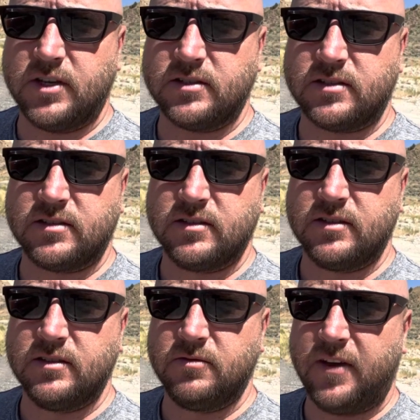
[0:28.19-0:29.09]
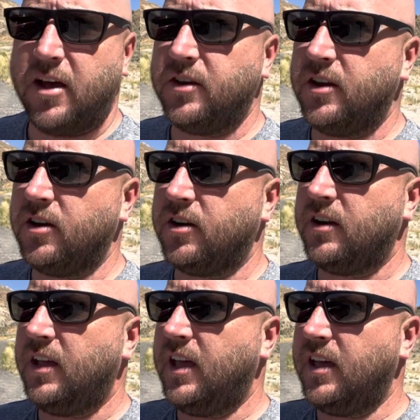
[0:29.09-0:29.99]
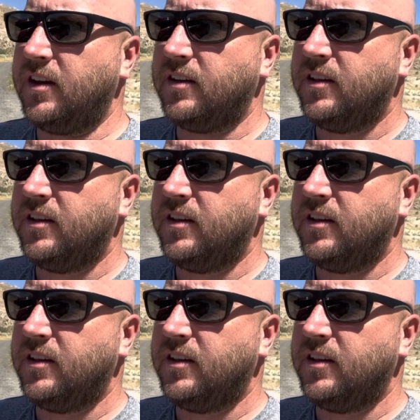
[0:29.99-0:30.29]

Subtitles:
was found here and